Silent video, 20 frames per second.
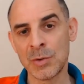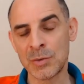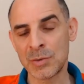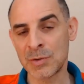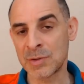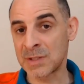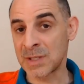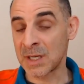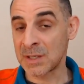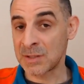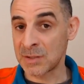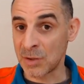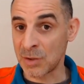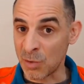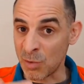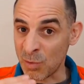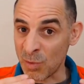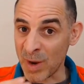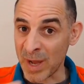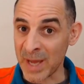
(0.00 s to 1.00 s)
to start
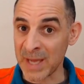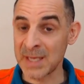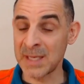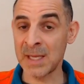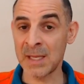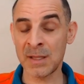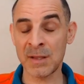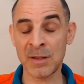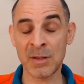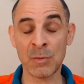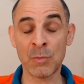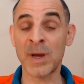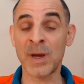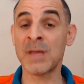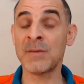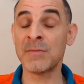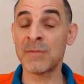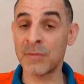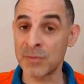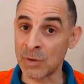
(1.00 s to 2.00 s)
riding the
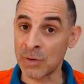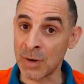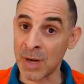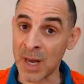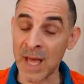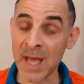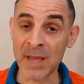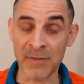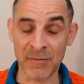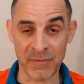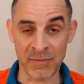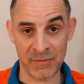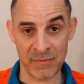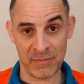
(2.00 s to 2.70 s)
wave of your life.